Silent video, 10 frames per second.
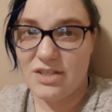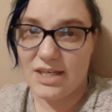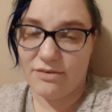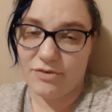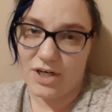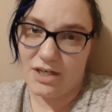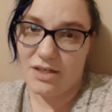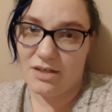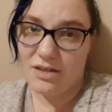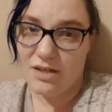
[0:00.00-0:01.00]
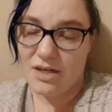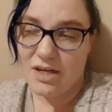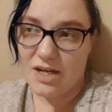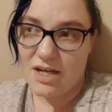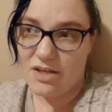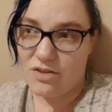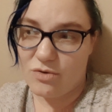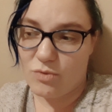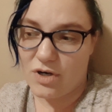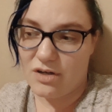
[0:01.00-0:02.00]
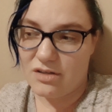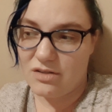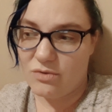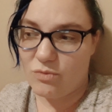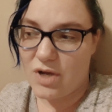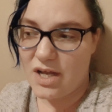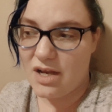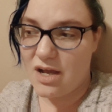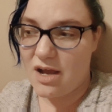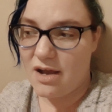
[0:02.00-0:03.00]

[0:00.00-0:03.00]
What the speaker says: different in the world? What